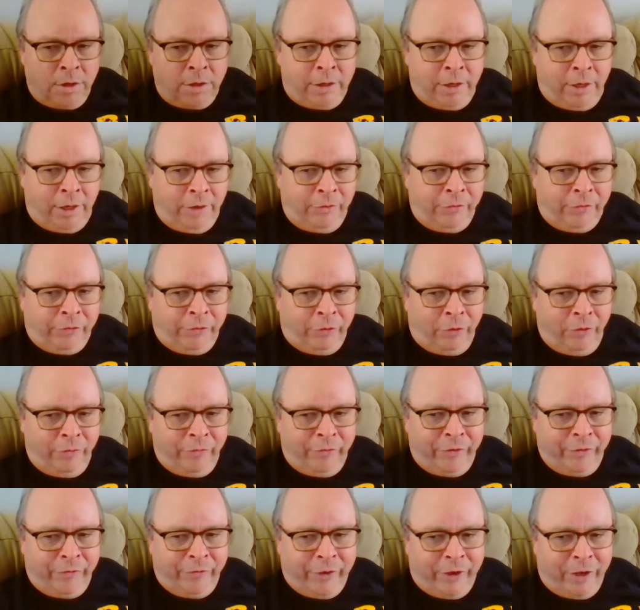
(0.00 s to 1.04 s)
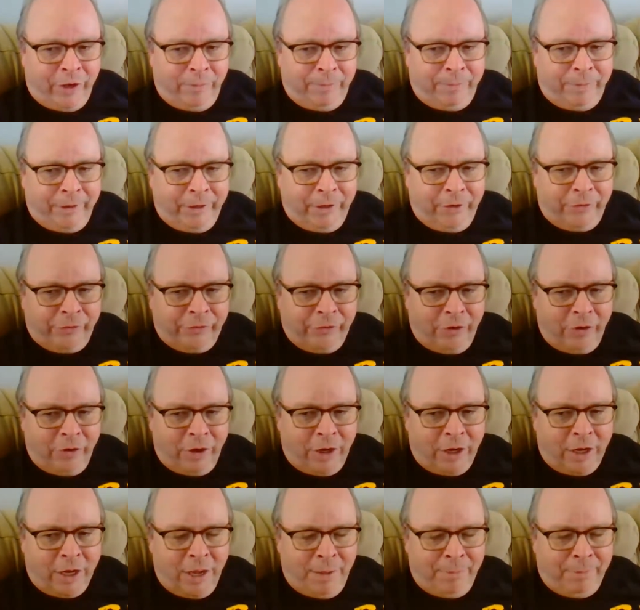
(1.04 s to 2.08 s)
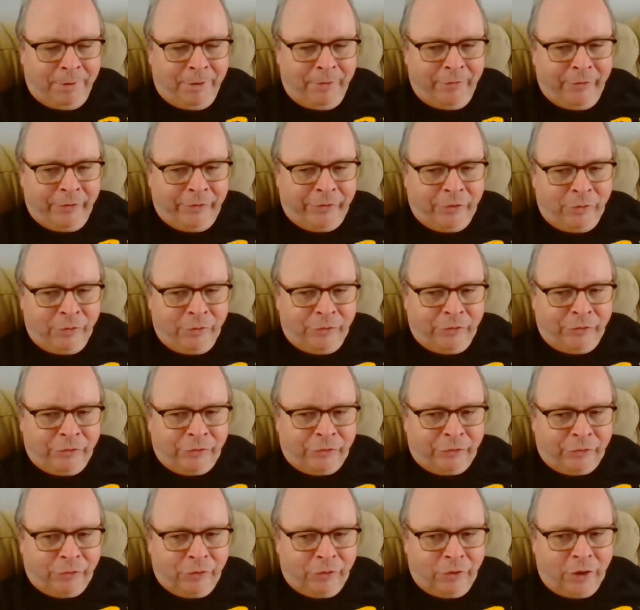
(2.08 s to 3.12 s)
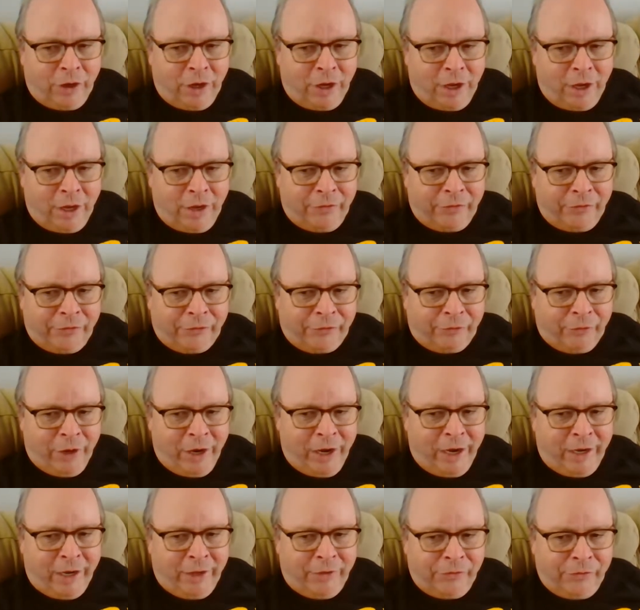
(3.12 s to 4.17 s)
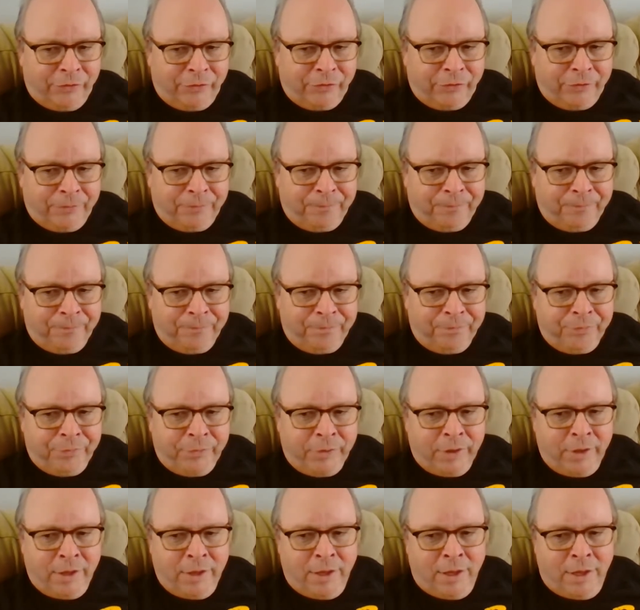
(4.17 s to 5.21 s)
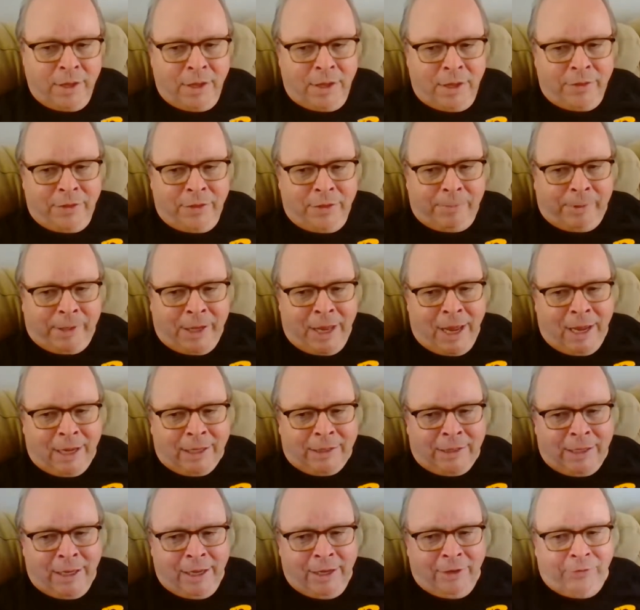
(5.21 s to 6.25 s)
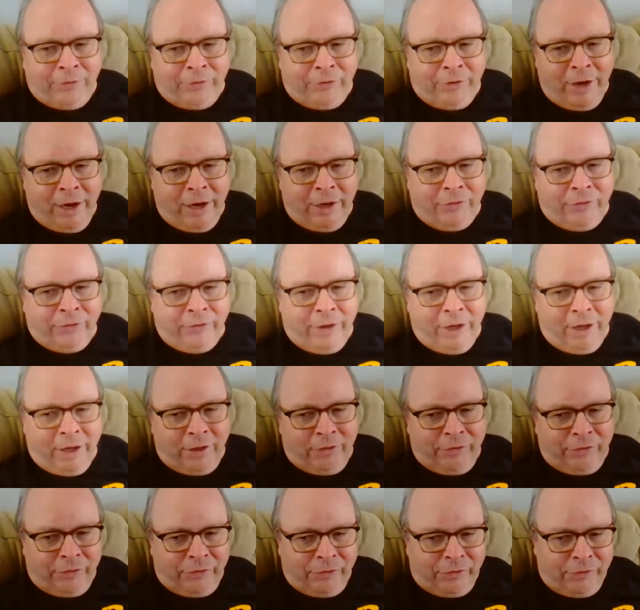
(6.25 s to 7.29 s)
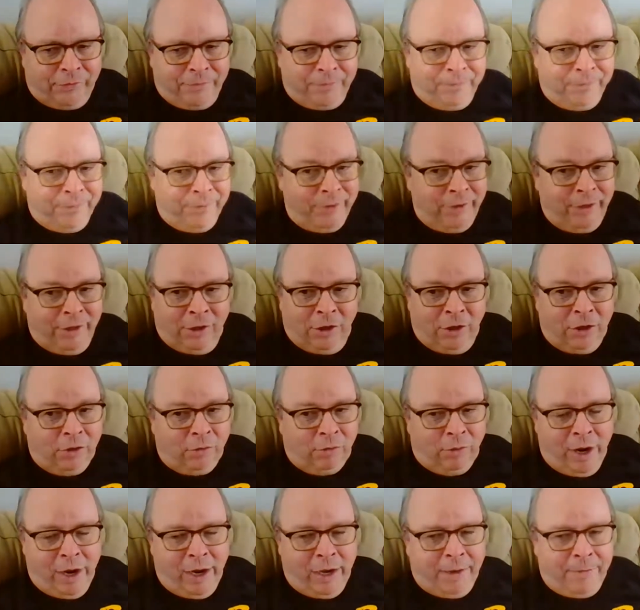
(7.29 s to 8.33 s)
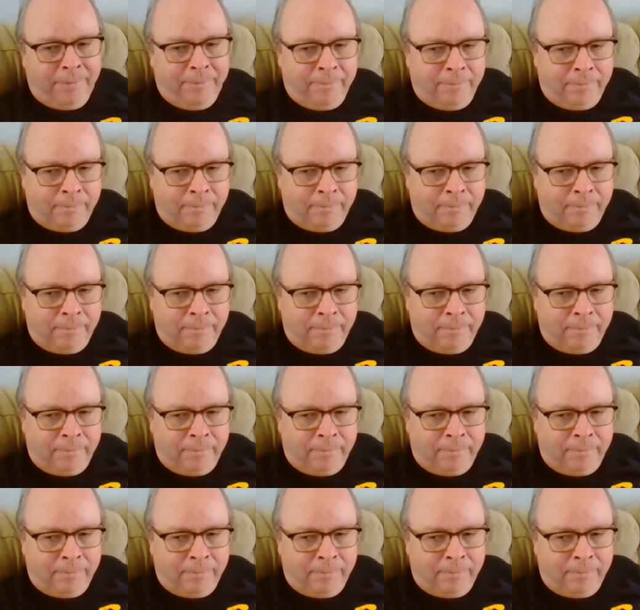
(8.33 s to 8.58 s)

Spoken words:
Doug's sort of developing a couple of his own strains. The black lace snakeskins. They look great.